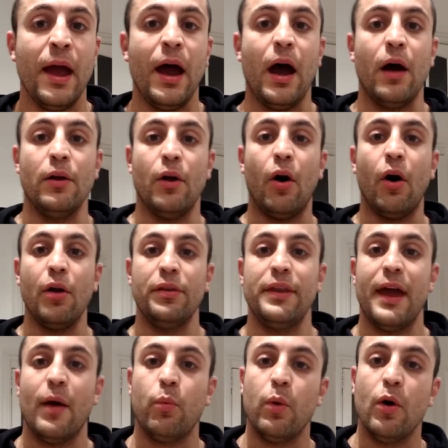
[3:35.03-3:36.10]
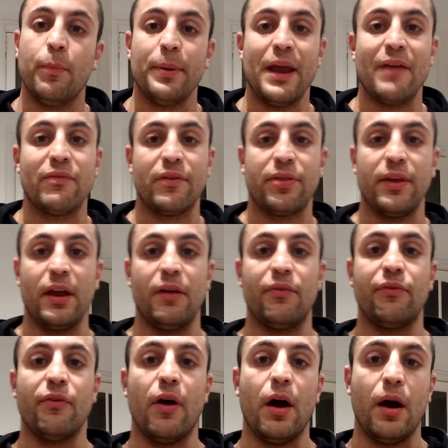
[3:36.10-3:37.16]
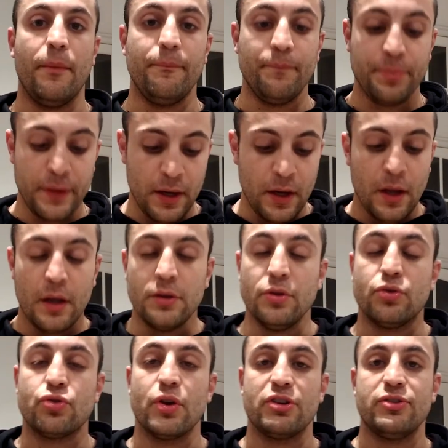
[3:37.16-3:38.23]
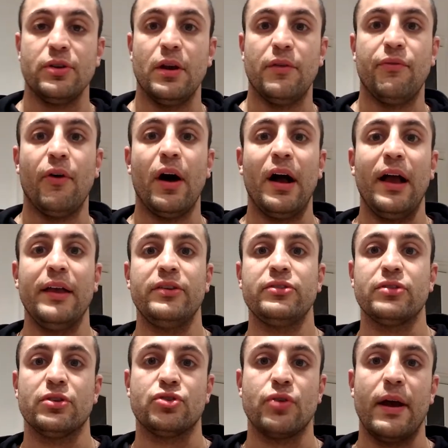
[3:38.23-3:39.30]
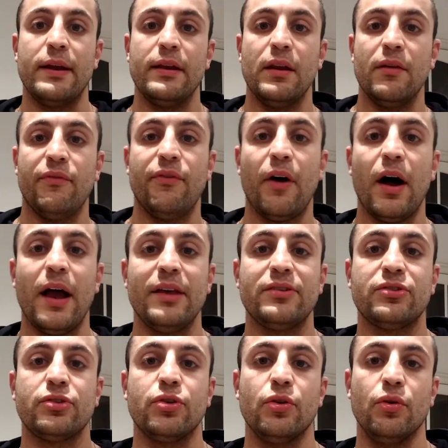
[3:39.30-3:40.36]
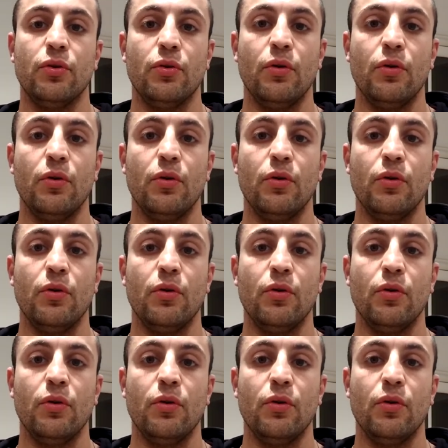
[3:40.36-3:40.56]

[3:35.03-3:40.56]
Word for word: And on there will be everything from nutrition advice to training advice to